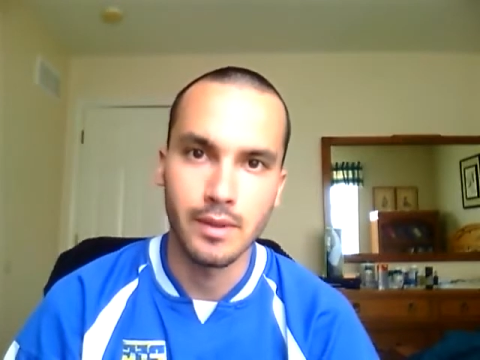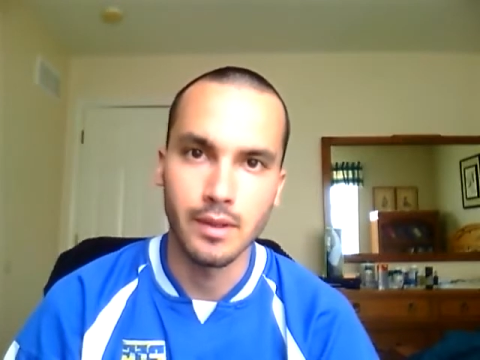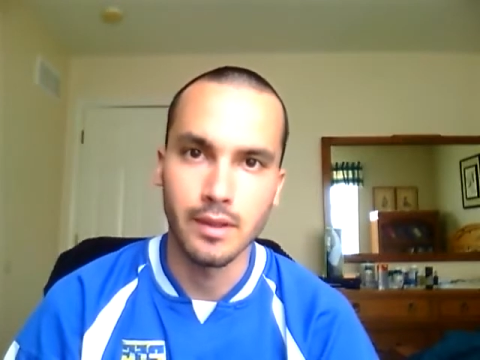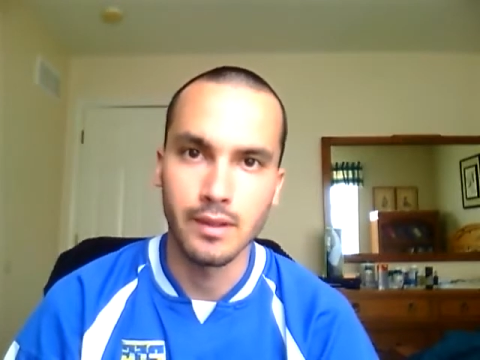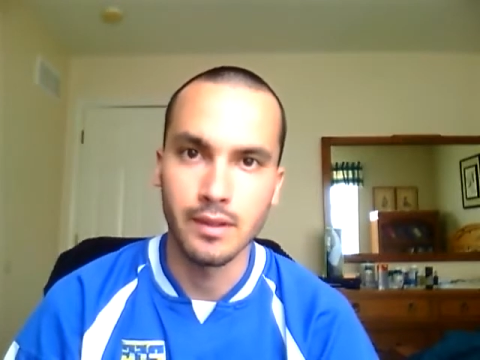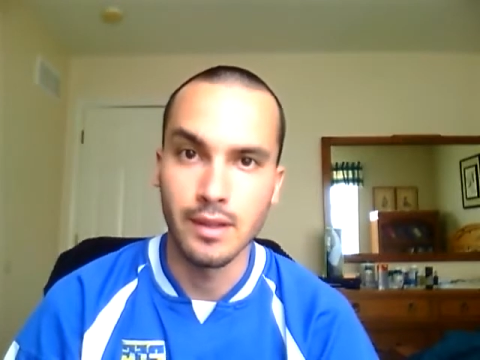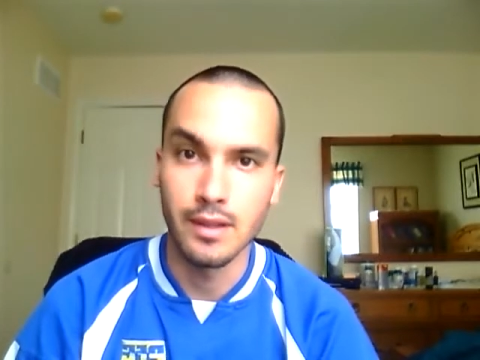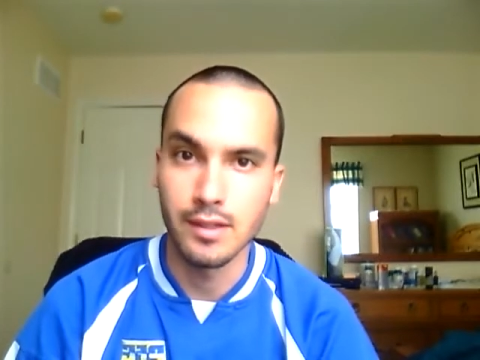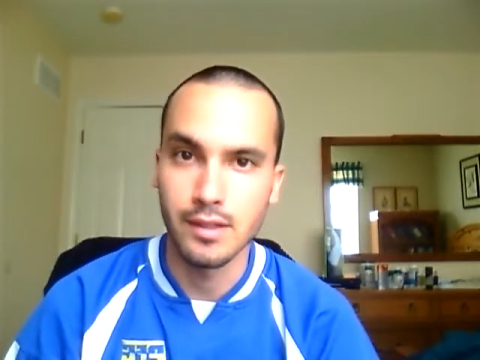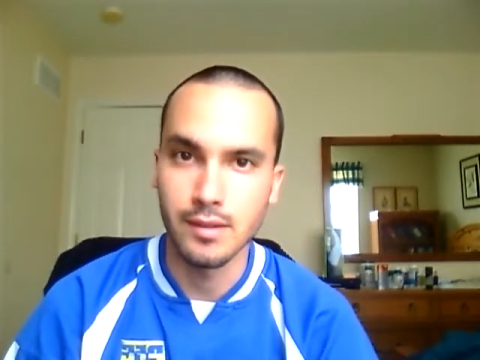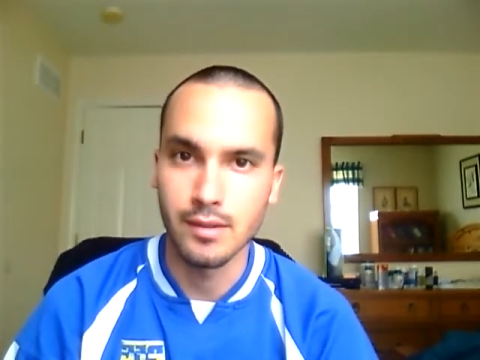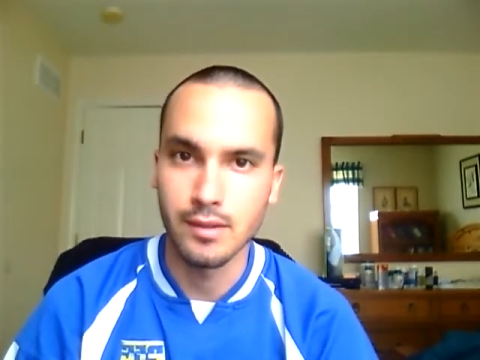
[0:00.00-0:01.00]
in
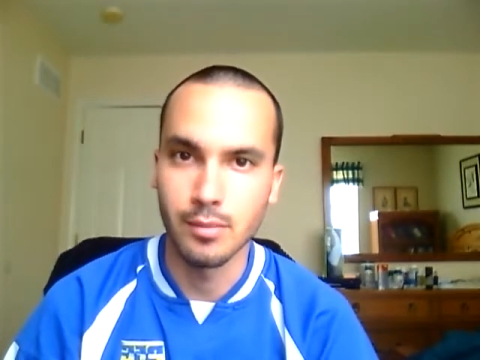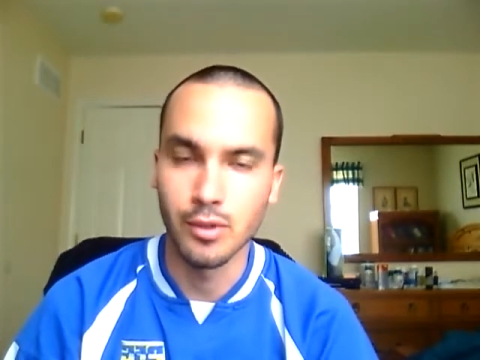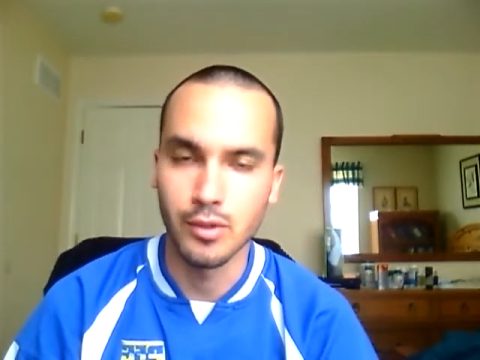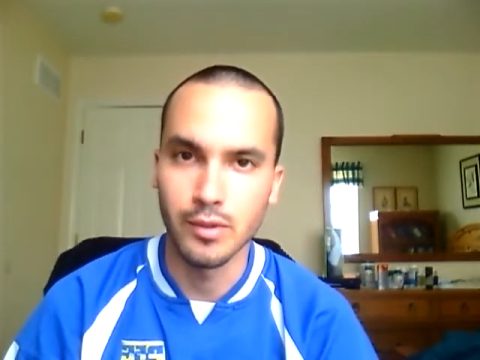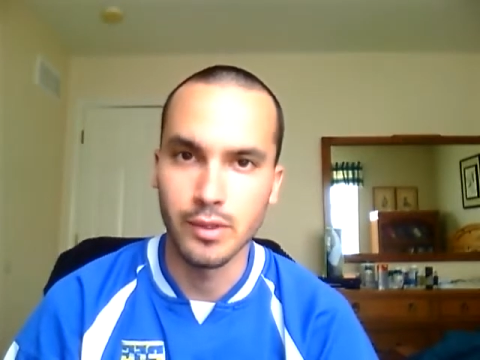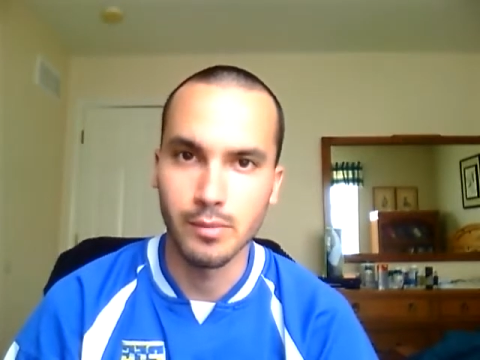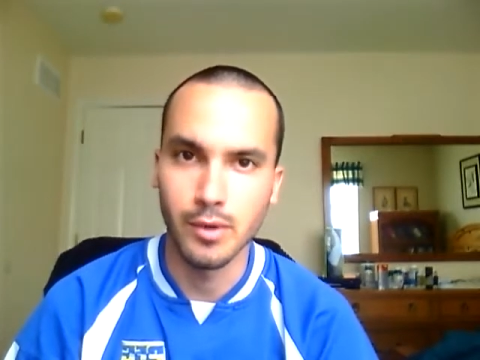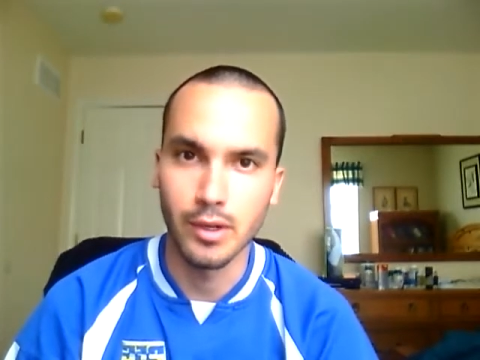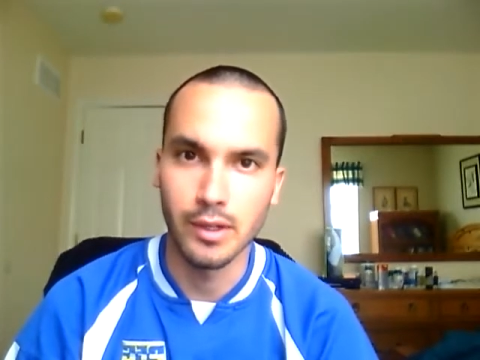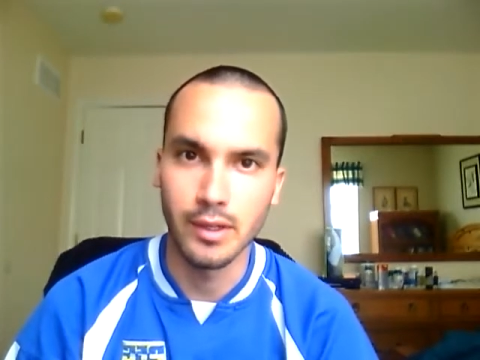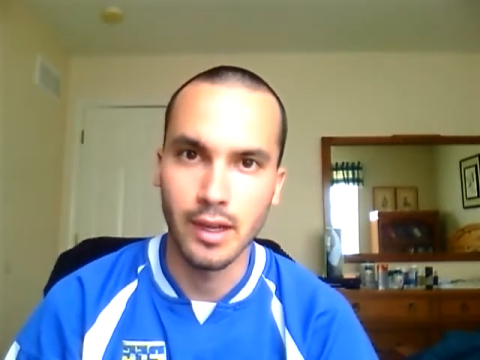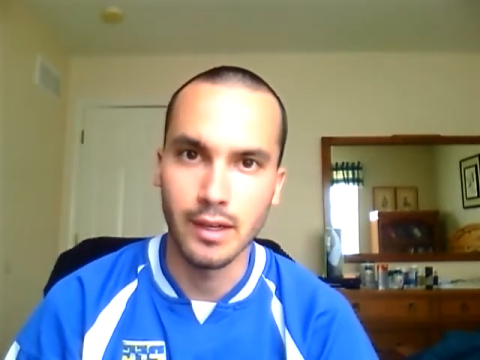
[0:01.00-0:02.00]
this tumultuous
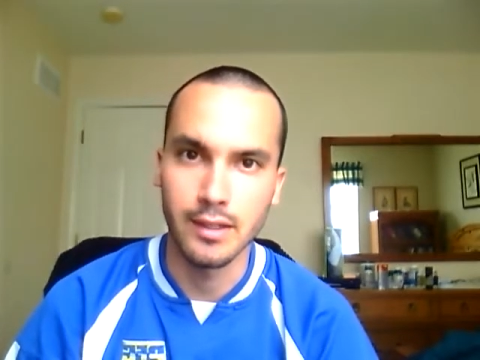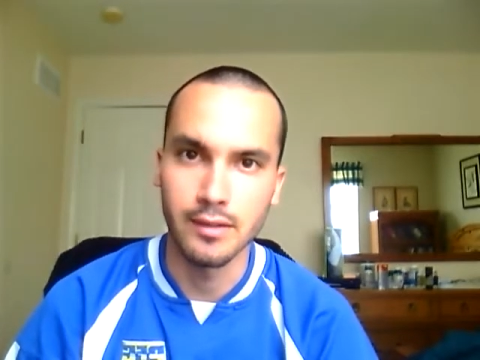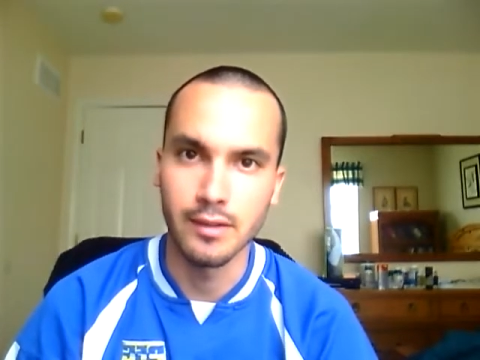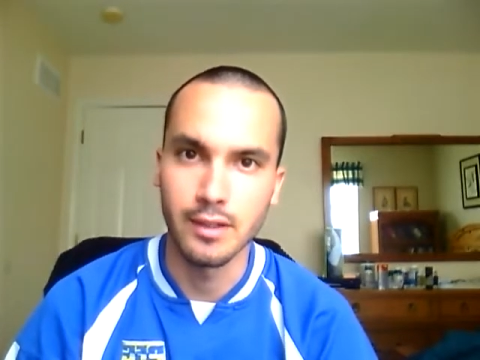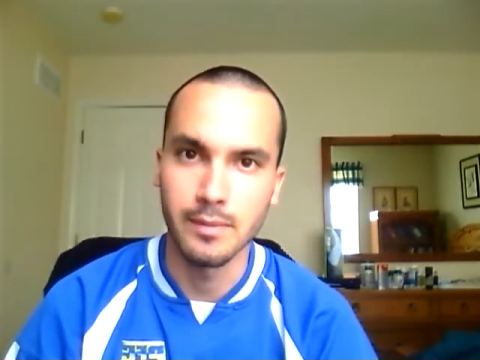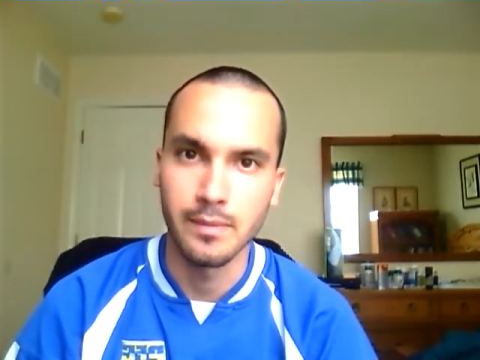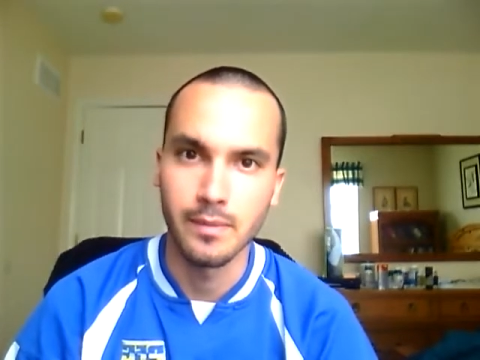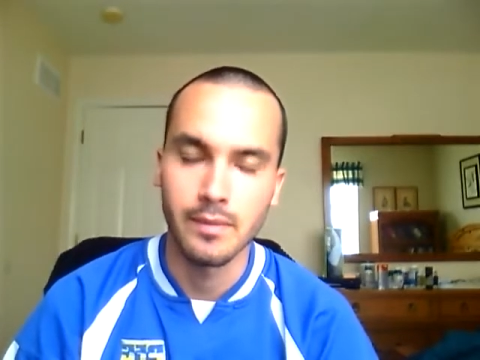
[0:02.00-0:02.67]
market activity.